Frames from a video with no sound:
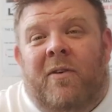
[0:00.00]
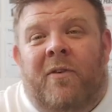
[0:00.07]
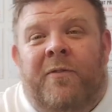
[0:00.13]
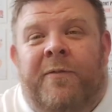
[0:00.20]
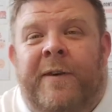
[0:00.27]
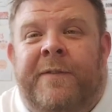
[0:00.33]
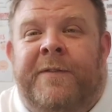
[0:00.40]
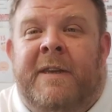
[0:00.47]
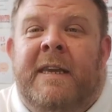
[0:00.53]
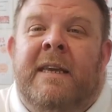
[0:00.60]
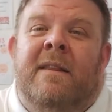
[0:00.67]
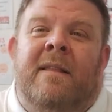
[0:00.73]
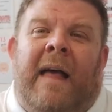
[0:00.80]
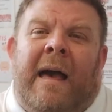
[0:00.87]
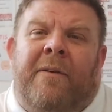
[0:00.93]
got
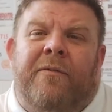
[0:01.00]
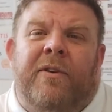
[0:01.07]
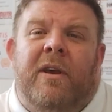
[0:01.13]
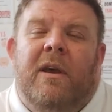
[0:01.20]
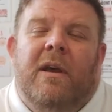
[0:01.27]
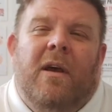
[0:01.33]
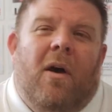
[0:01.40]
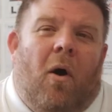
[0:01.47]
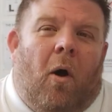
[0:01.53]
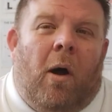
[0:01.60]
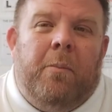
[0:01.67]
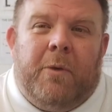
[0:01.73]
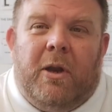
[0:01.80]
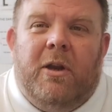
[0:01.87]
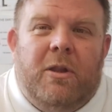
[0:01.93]
15 left,
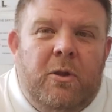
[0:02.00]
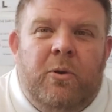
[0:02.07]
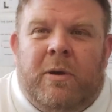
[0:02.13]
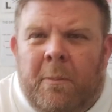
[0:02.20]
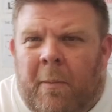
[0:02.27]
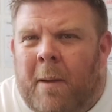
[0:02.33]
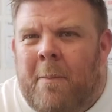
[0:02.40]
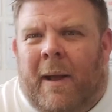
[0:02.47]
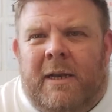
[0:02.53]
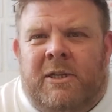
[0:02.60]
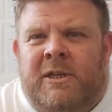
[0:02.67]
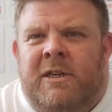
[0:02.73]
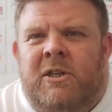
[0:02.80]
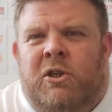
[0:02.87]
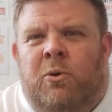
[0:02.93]
I'm going to look at my match
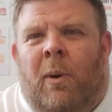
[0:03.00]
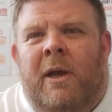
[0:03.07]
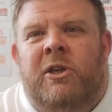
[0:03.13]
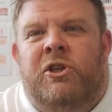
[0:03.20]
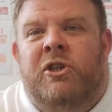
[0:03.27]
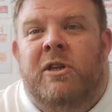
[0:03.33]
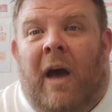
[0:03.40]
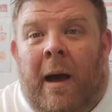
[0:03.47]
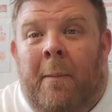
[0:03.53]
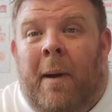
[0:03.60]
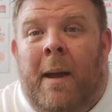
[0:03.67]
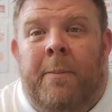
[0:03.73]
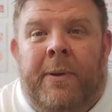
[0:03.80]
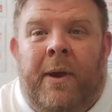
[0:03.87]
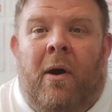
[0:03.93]
situation. Am
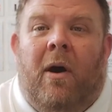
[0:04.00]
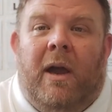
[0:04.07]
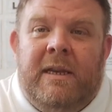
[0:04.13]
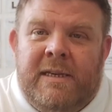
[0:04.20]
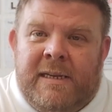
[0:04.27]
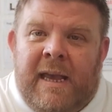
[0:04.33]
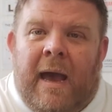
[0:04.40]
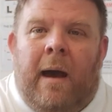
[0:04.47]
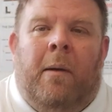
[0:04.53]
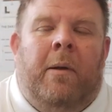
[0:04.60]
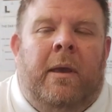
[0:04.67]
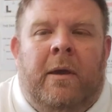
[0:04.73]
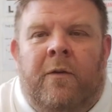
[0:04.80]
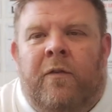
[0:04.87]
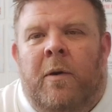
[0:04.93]
I behind? Yeah, I'm
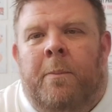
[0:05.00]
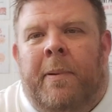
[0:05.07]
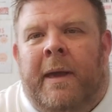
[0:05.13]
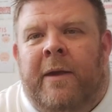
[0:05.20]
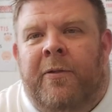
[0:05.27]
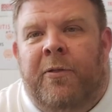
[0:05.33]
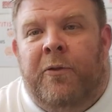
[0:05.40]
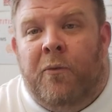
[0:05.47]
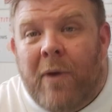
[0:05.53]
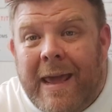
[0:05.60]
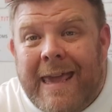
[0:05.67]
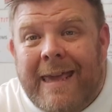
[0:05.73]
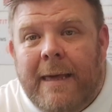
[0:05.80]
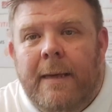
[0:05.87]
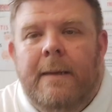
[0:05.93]
going to go for a big
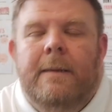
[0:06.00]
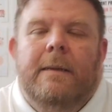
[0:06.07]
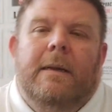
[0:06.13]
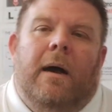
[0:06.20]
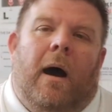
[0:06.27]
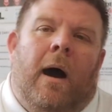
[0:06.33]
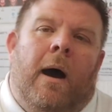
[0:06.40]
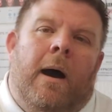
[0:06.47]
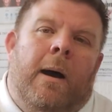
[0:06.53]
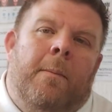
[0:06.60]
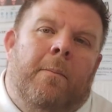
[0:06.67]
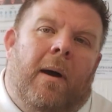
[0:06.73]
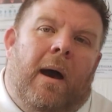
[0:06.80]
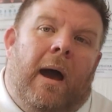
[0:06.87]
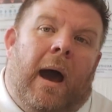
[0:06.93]
3.
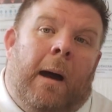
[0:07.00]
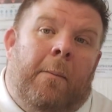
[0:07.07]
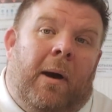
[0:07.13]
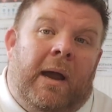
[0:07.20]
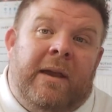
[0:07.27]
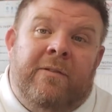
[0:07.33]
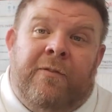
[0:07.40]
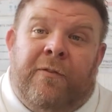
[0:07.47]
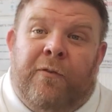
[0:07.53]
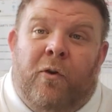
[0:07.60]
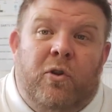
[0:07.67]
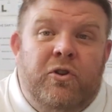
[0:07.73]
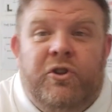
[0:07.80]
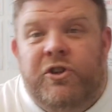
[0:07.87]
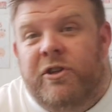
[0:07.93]
Am I in
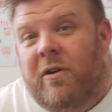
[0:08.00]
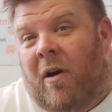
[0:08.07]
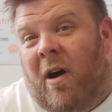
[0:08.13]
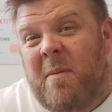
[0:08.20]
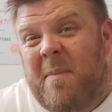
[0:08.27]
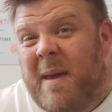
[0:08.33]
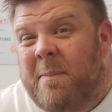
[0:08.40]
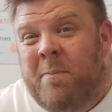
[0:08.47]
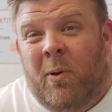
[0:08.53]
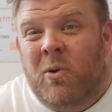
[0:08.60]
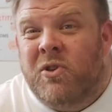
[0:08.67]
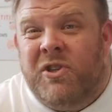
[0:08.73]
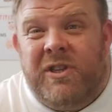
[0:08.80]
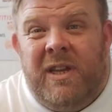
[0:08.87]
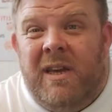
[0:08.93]
front? I may
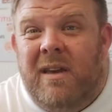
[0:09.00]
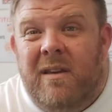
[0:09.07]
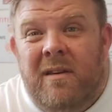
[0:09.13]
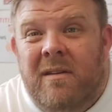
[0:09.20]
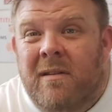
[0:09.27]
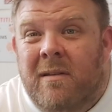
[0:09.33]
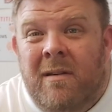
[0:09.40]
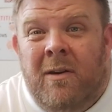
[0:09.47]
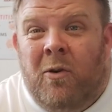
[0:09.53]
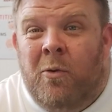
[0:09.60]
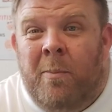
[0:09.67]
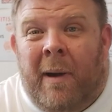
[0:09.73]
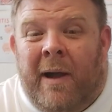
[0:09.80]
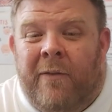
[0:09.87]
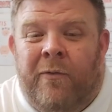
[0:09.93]
bust it and come
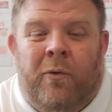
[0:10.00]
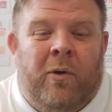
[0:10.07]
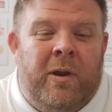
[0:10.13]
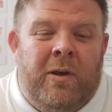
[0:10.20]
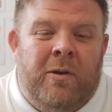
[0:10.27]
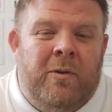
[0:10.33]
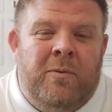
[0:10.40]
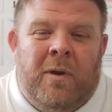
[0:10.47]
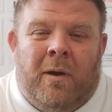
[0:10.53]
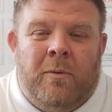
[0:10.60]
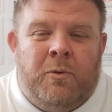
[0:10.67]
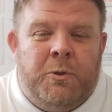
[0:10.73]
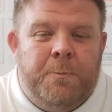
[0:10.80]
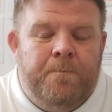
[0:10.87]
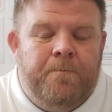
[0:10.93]
back for it. Who
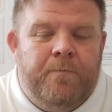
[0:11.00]
knows?